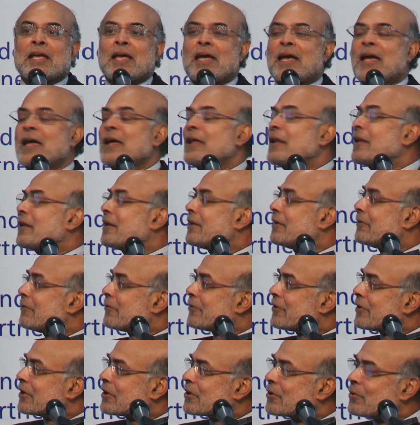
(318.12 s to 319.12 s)
and
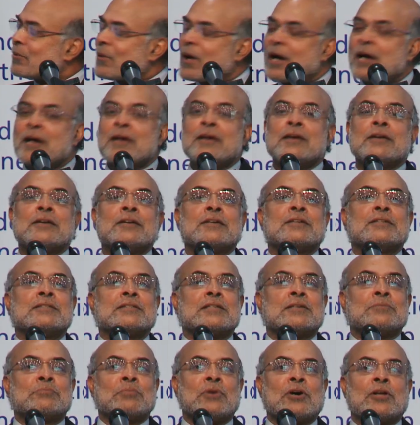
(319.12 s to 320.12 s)
requires
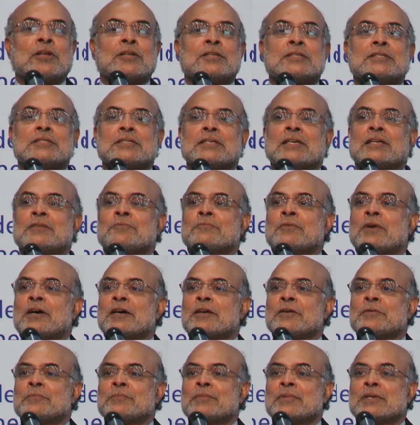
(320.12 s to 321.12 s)
a policy
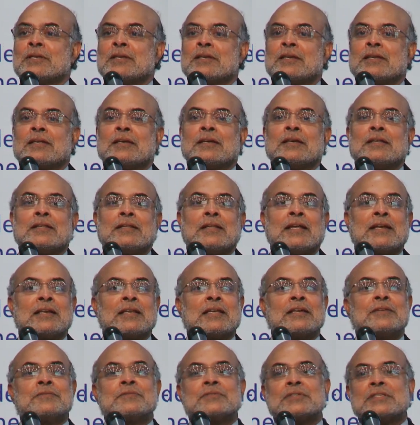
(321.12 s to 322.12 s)
environment that
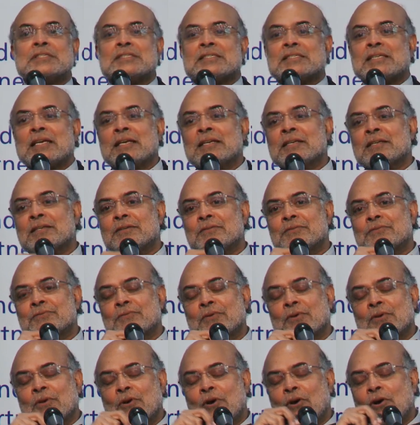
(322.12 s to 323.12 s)
gives incentives
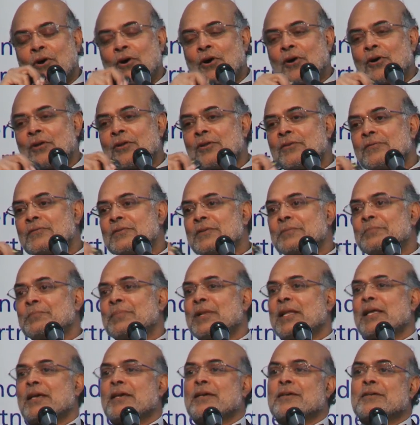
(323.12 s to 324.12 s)
for all of the
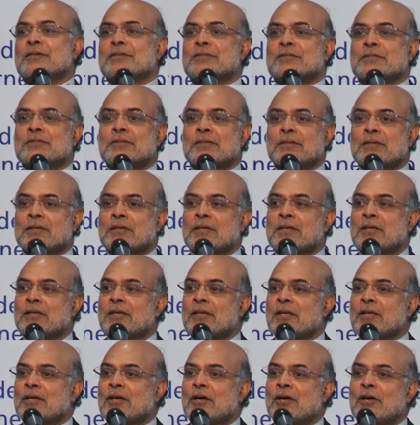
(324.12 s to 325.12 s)
players
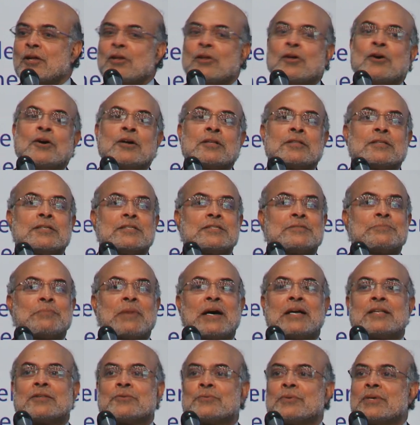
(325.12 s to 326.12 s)
along this
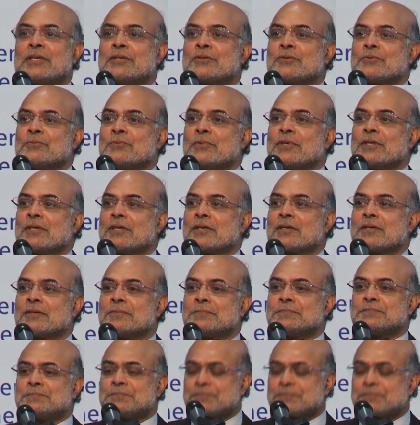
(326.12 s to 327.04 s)
pathway to work.